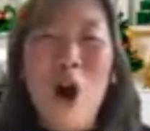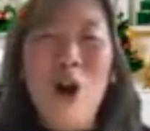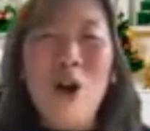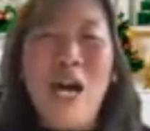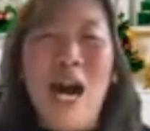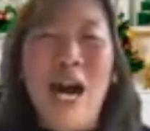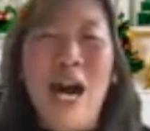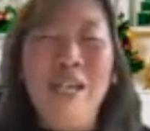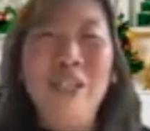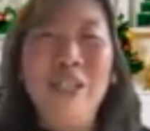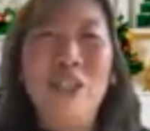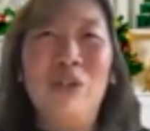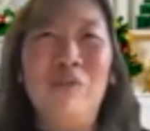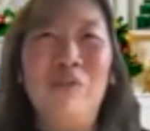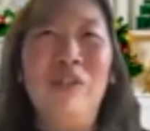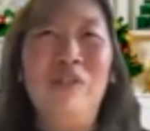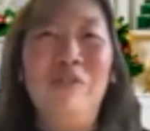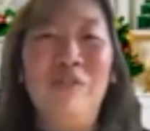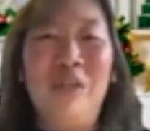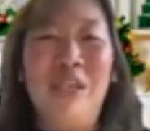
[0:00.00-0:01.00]
all kinds of
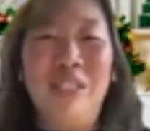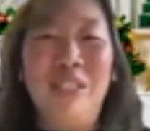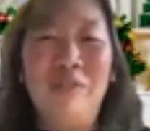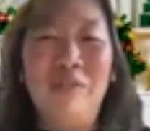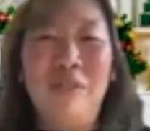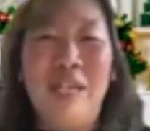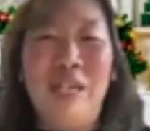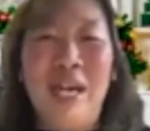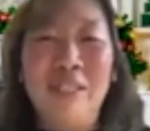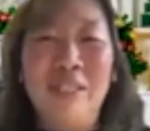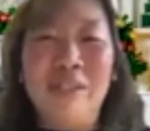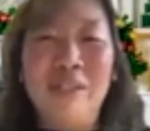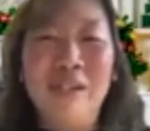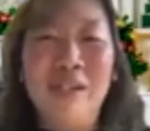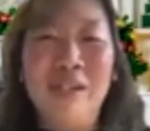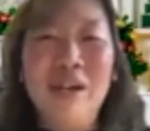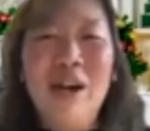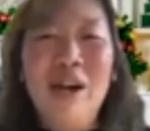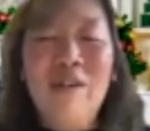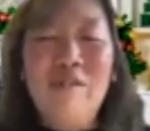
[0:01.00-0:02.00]
invasive tests
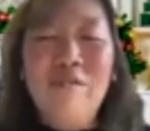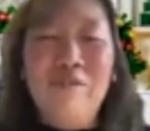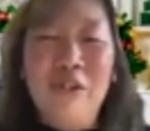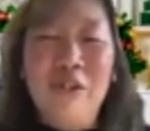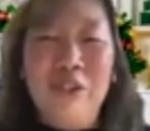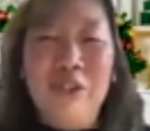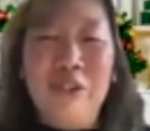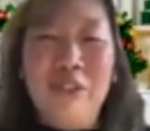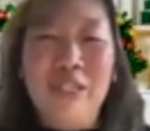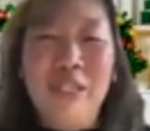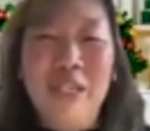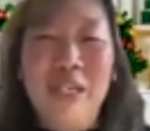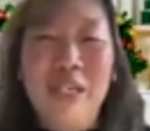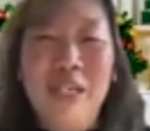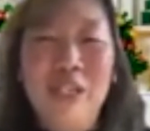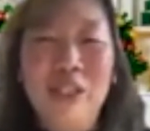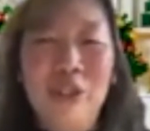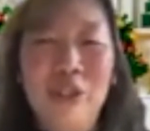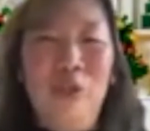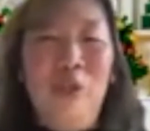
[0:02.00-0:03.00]
first
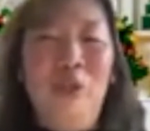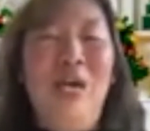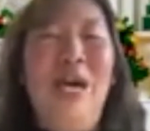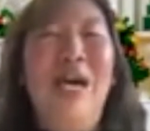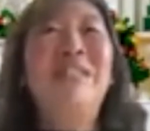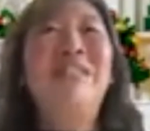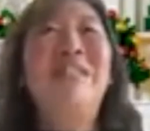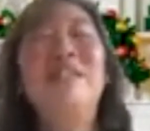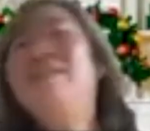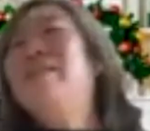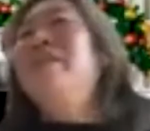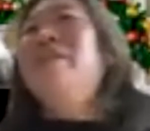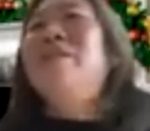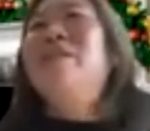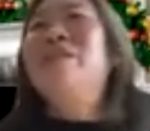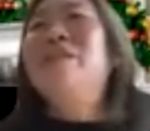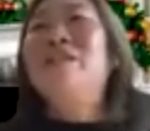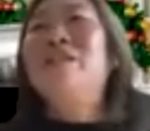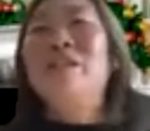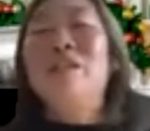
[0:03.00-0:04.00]
to
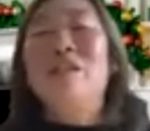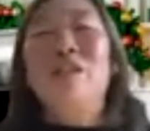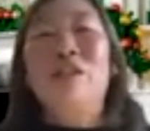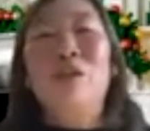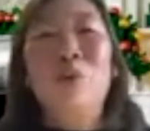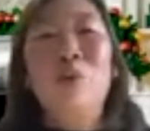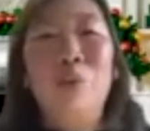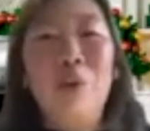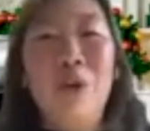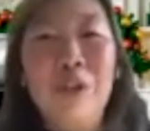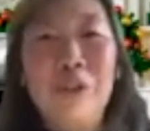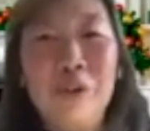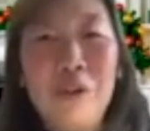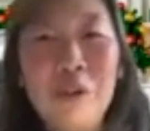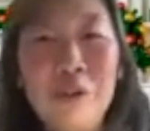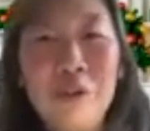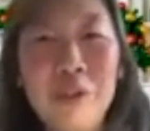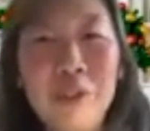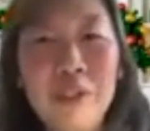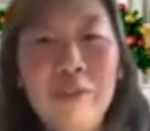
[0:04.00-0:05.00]
ascertain
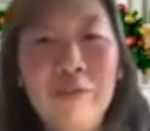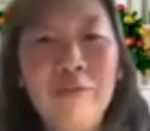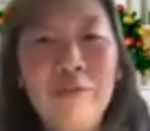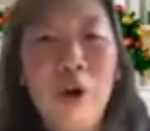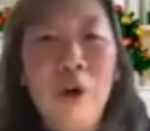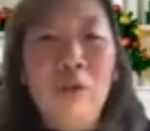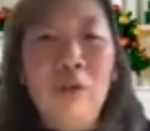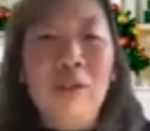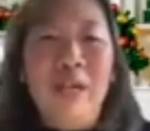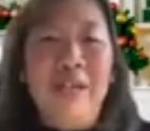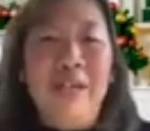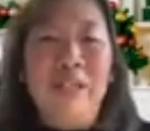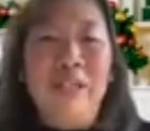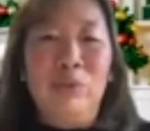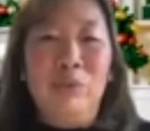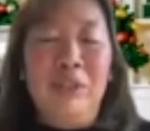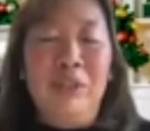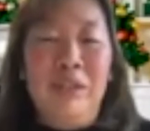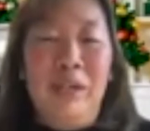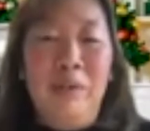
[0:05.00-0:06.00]
whether the fault
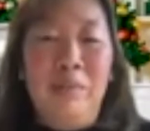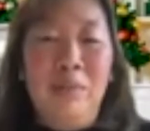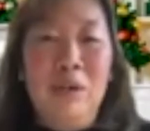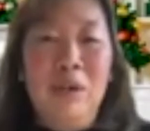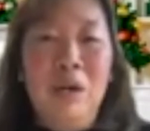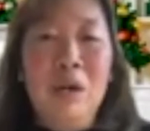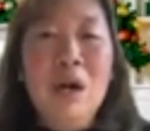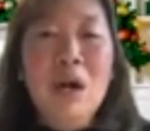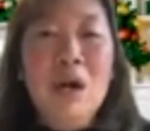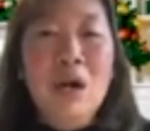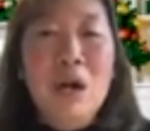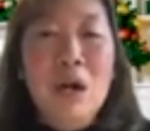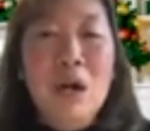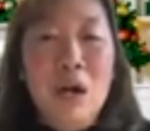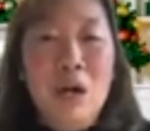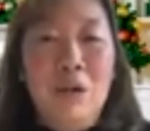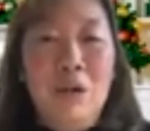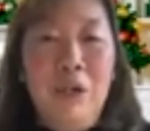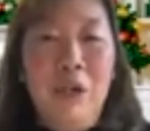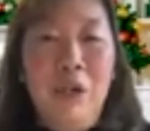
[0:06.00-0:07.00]
lies with them
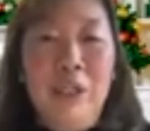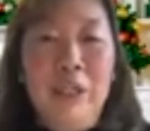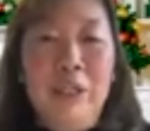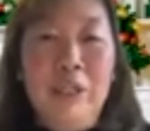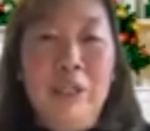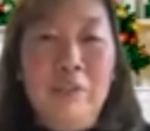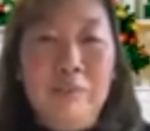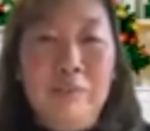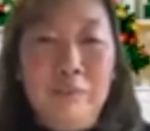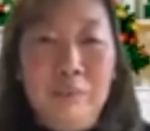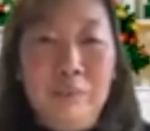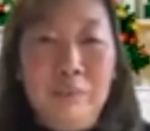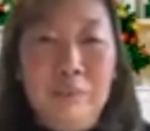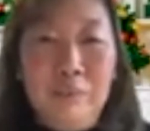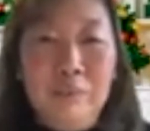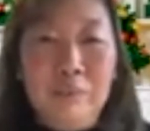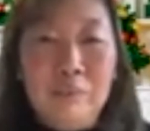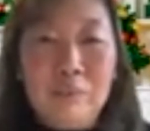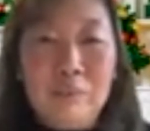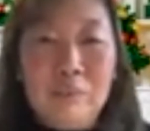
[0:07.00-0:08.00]
or not.
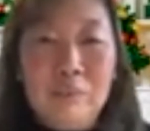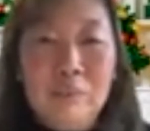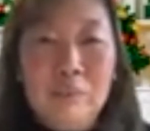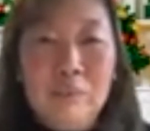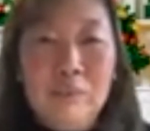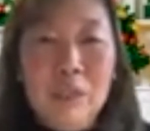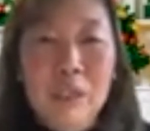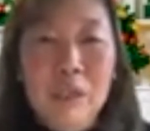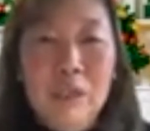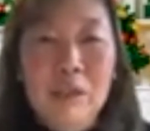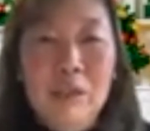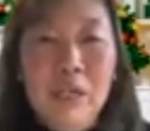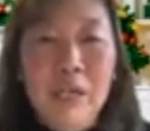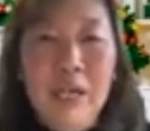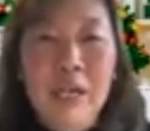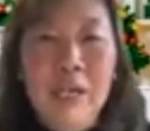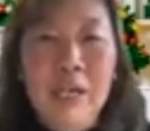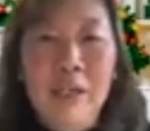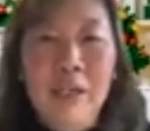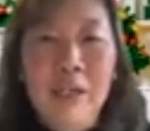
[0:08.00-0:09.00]

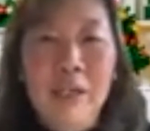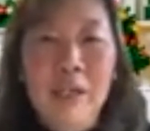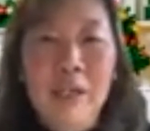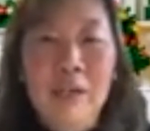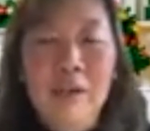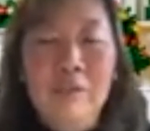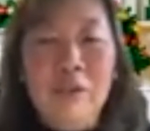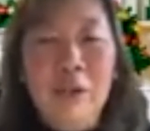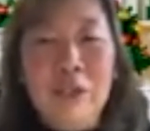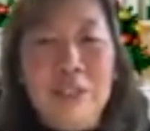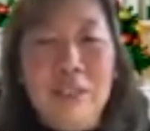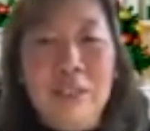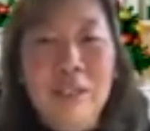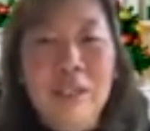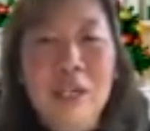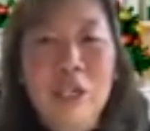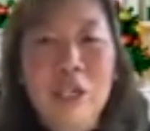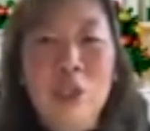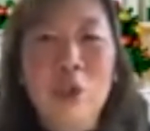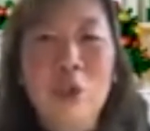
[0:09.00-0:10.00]
And then of course,
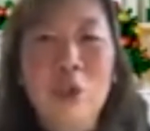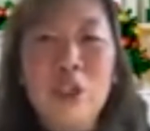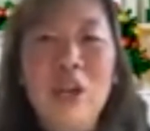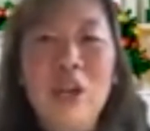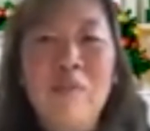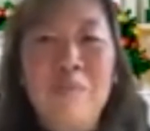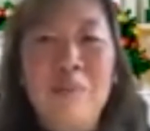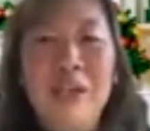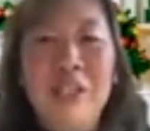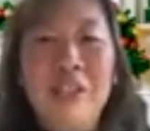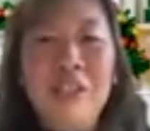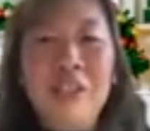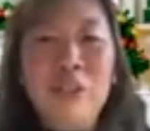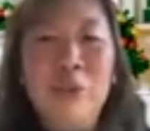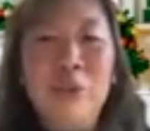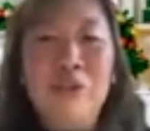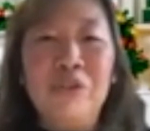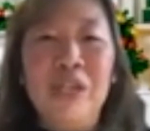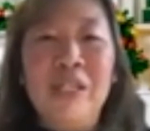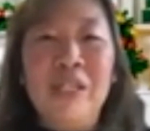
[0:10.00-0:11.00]
you also have mothers
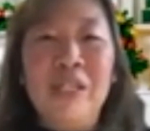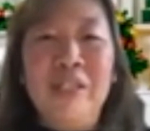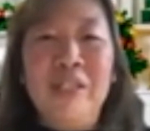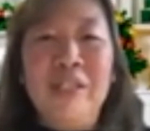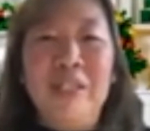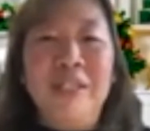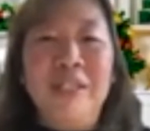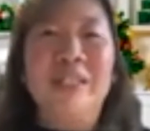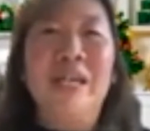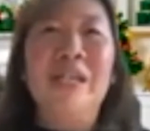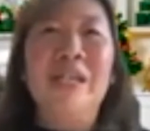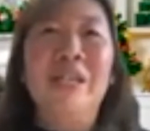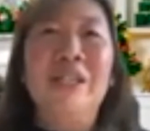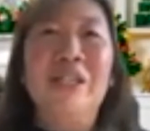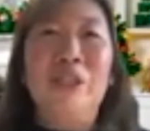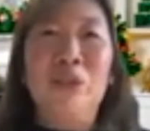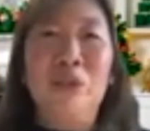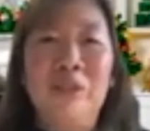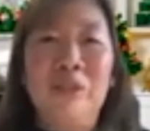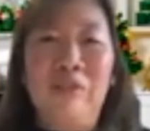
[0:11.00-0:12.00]
who think that their son
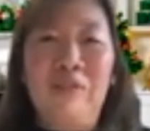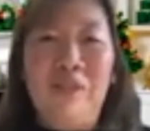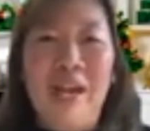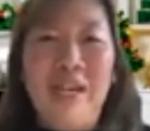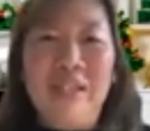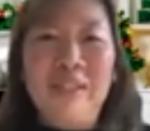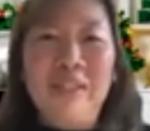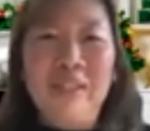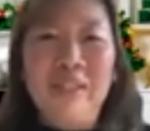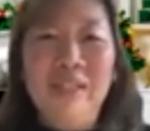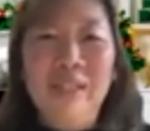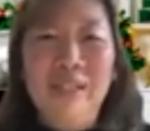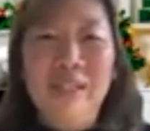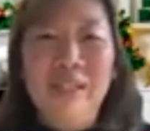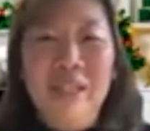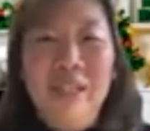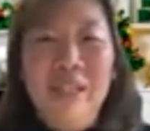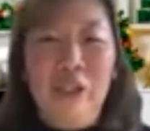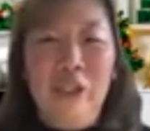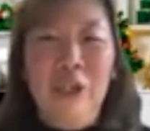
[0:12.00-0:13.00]
has no defect.
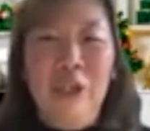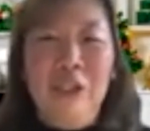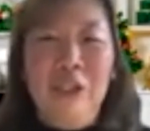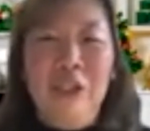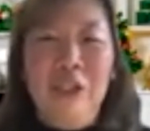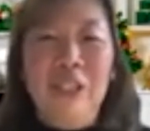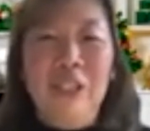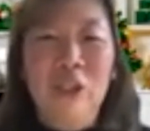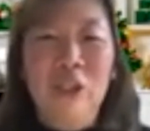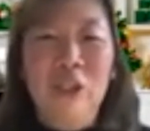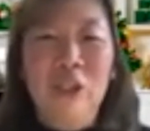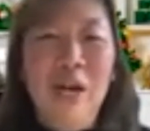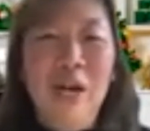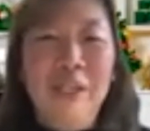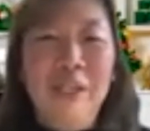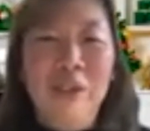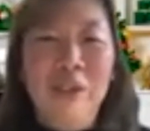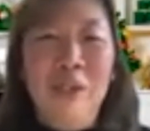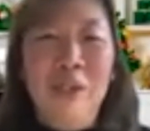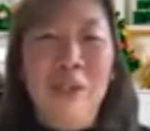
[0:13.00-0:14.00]
Their daughters-in-law
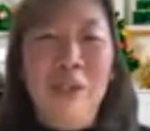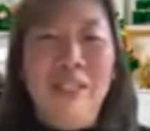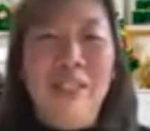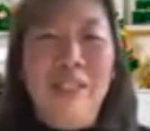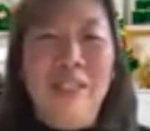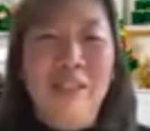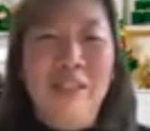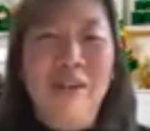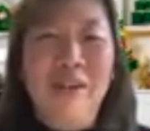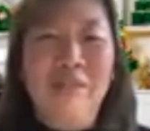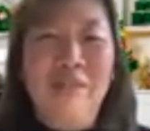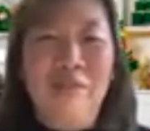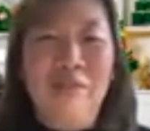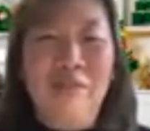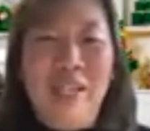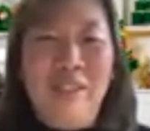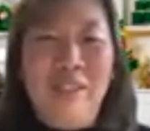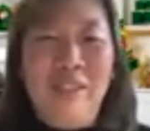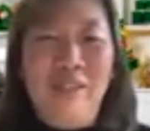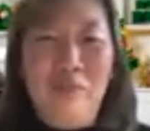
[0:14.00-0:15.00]
are the ones that have
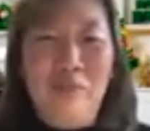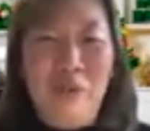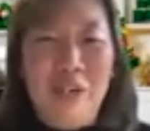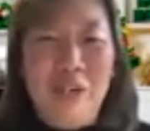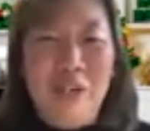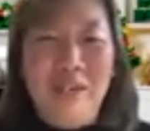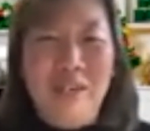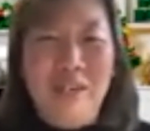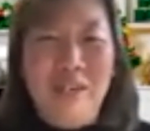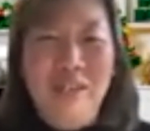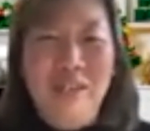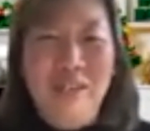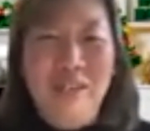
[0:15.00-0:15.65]
defective product.